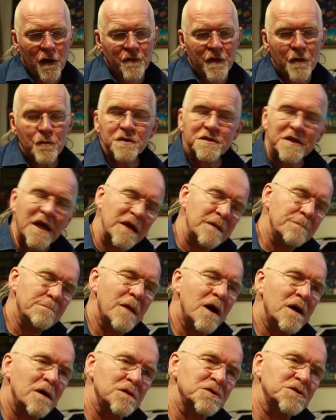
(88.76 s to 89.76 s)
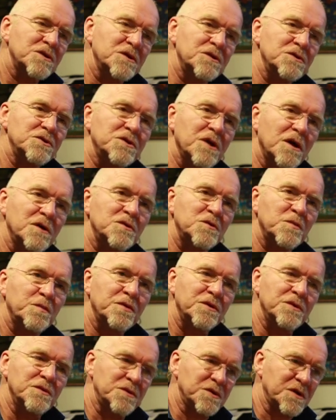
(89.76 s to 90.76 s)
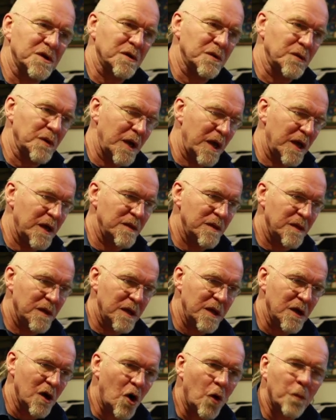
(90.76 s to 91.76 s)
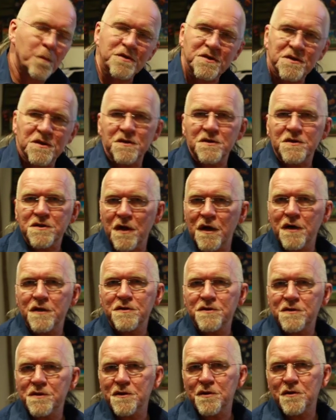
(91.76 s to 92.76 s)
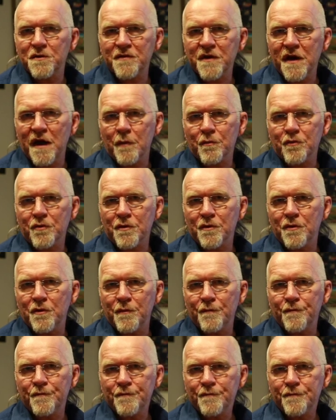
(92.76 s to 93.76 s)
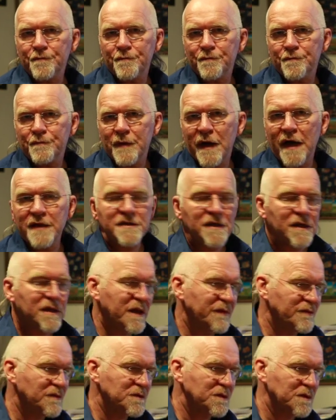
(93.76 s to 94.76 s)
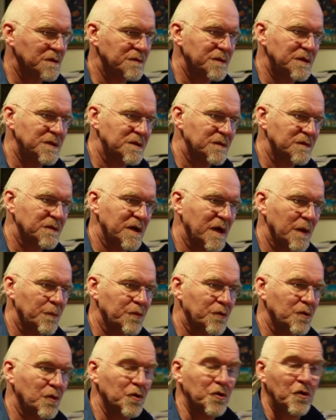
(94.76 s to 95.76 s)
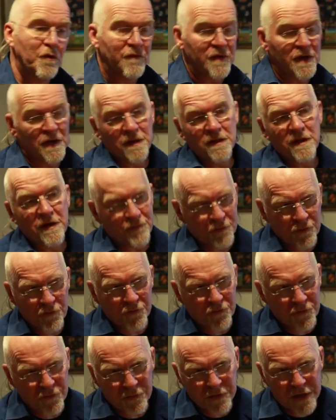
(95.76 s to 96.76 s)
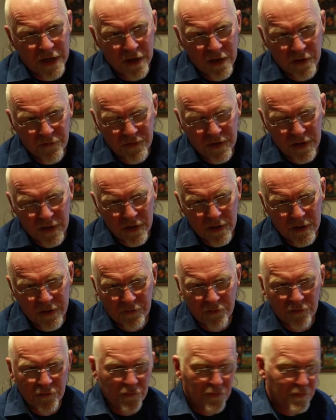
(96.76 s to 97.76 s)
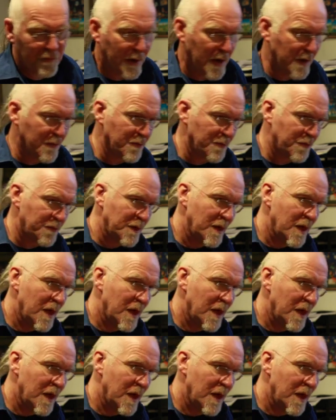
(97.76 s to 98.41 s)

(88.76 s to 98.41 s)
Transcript: there is a Mars conjunct Pluto in the opposite sign to you of Capricorn at 11 degrees of Capricorn on the 11th of day of the 11th month.